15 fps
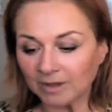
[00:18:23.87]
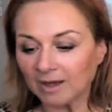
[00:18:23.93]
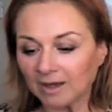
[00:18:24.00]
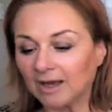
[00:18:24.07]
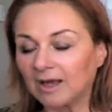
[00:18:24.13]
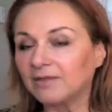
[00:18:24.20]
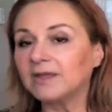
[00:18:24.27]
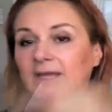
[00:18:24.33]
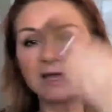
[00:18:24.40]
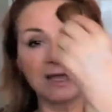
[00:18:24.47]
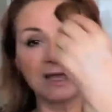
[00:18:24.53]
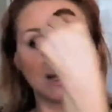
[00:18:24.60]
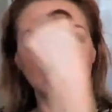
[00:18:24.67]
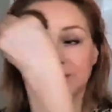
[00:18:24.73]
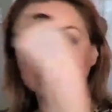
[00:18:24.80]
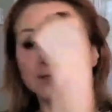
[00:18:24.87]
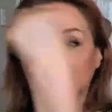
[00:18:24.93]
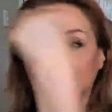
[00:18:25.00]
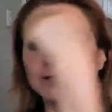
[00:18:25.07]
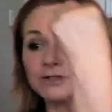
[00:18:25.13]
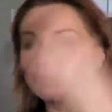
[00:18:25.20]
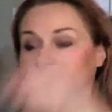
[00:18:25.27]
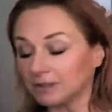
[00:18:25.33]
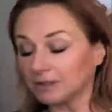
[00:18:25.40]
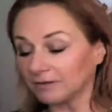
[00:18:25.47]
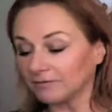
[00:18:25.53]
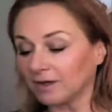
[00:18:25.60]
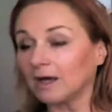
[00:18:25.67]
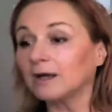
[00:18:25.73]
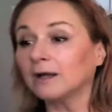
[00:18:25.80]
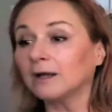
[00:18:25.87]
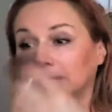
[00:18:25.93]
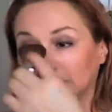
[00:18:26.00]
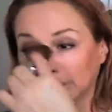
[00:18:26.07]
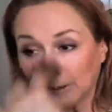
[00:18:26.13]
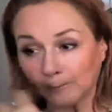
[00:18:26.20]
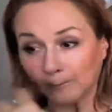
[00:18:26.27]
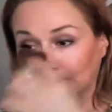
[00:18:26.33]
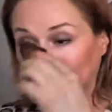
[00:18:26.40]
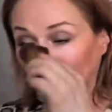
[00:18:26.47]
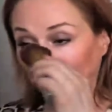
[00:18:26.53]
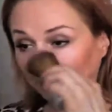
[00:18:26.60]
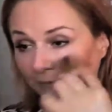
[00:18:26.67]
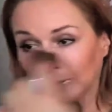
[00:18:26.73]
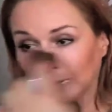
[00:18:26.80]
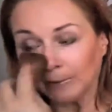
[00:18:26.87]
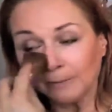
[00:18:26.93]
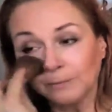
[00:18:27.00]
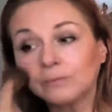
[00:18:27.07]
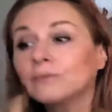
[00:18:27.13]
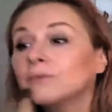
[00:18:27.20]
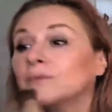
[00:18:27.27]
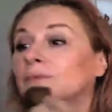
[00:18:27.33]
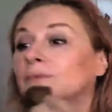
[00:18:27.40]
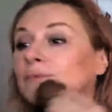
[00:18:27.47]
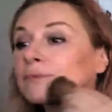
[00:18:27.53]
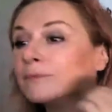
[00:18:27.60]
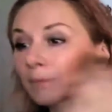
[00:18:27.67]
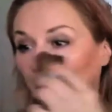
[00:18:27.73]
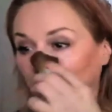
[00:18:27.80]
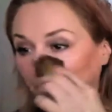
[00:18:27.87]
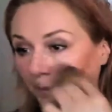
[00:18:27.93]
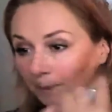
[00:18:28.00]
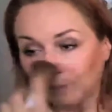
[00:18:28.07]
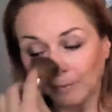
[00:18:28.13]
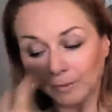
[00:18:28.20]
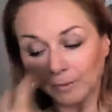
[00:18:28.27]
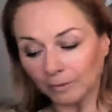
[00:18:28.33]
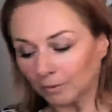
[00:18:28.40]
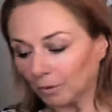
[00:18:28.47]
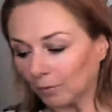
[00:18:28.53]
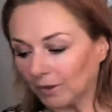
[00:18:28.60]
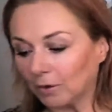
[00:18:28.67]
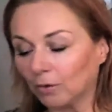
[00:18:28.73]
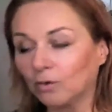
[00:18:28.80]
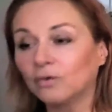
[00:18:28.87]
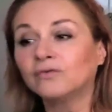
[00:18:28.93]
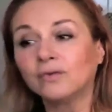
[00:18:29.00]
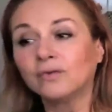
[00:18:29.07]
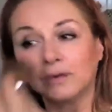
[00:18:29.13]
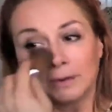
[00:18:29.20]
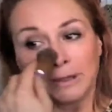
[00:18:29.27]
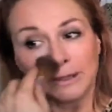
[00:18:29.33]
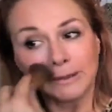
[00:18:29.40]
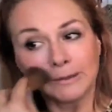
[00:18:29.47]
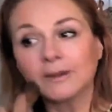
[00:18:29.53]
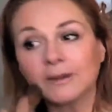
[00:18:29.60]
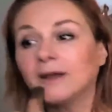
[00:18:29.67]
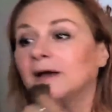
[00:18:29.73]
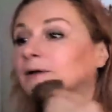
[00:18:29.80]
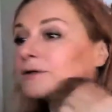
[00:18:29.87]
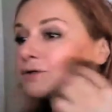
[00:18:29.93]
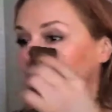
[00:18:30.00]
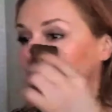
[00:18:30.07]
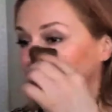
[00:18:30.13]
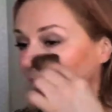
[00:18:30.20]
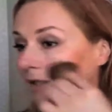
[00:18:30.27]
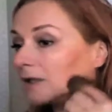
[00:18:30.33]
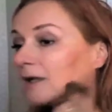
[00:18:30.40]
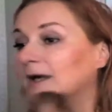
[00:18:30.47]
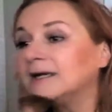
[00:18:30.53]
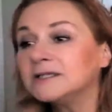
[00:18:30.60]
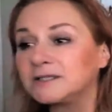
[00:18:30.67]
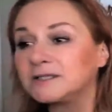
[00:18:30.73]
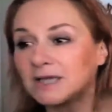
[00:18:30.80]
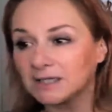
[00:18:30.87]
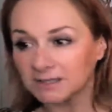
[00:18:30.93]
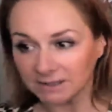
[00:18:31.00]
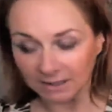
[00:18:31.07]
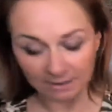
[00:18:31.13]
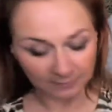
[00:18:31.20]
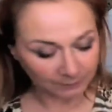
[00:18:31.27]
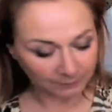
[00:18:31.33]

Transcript: at the end and just give that a little bit of a going over like that, just a light dusting.